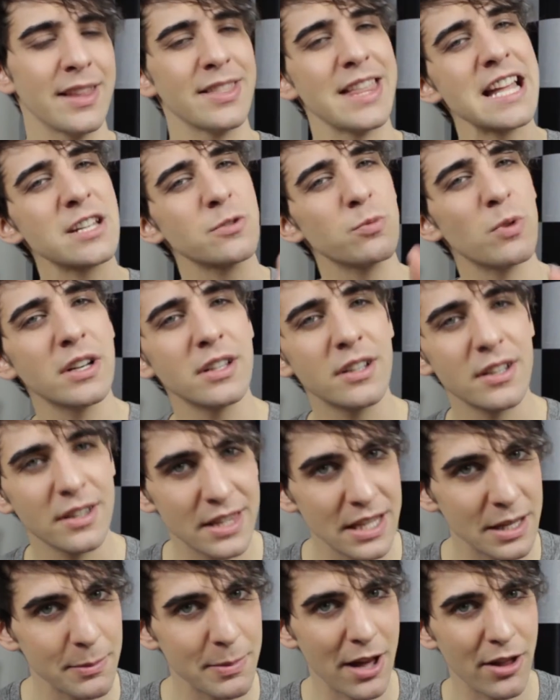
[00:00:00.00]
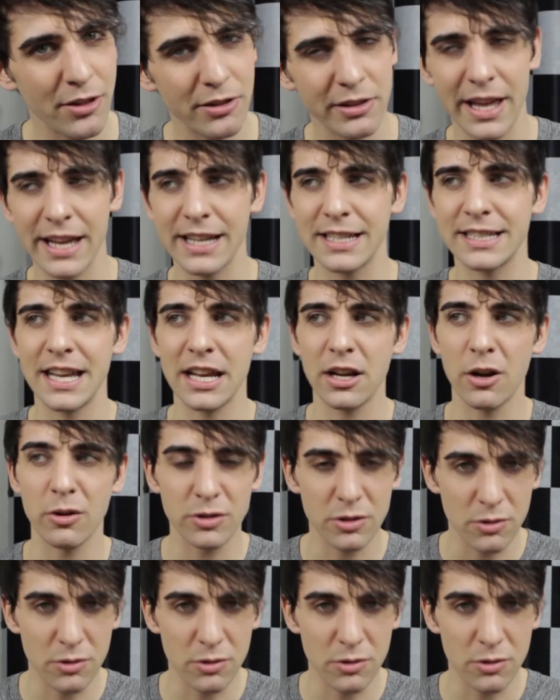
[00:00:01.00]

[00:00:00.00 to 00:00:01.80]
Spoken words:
That's one good thing about, like, say, go